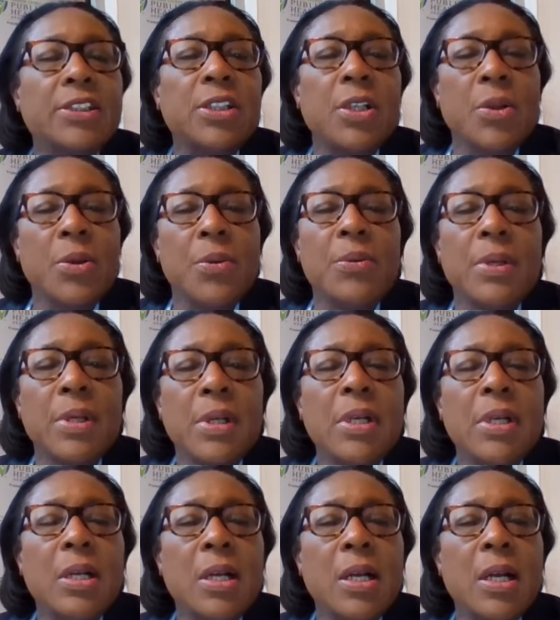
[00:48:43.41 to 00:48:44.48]
So
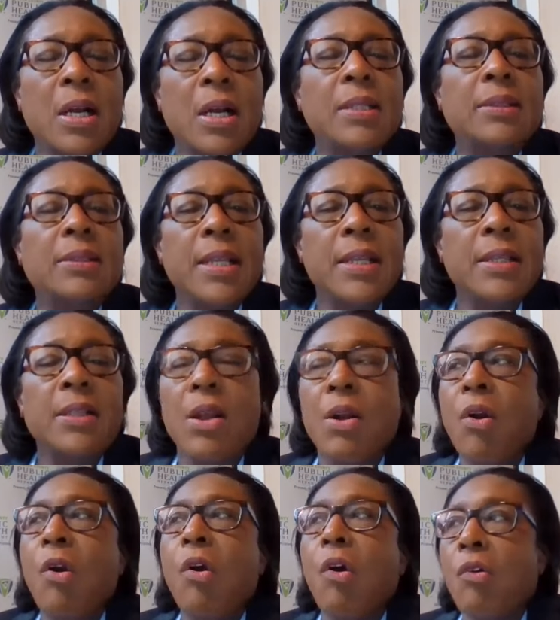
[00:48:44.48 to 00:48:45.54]
I think
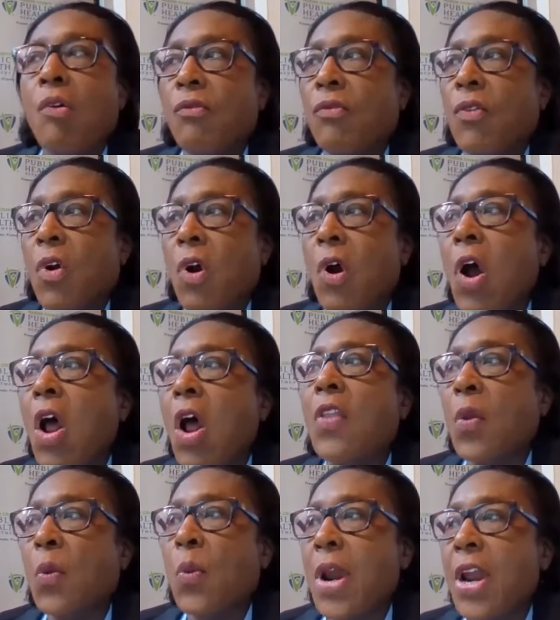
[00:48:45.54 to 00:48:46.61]
all
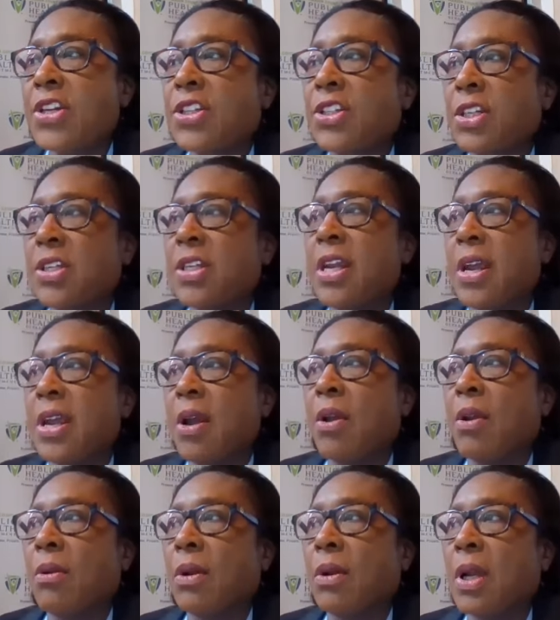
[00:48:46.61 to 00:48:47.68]
the
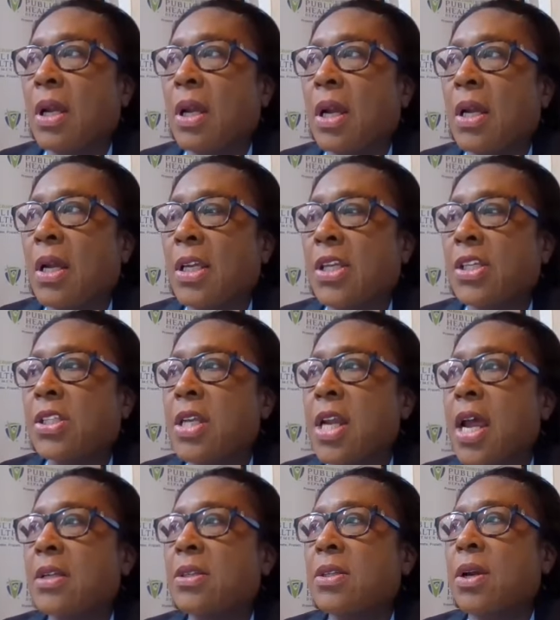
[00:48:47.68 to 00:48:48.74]
rationale is
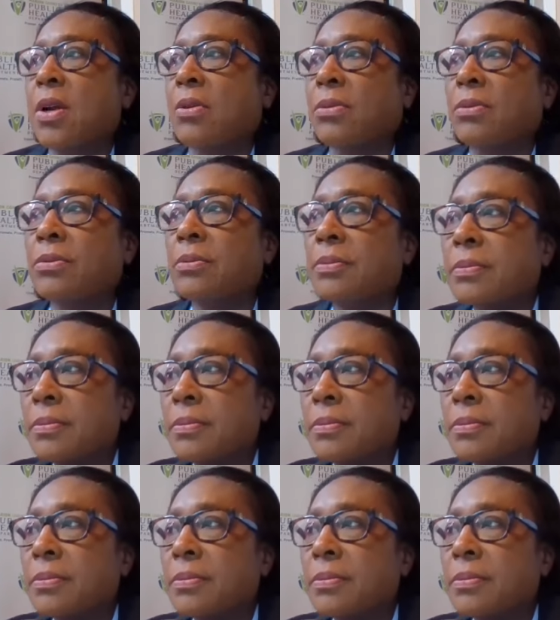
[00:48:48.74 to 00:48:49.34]
not known.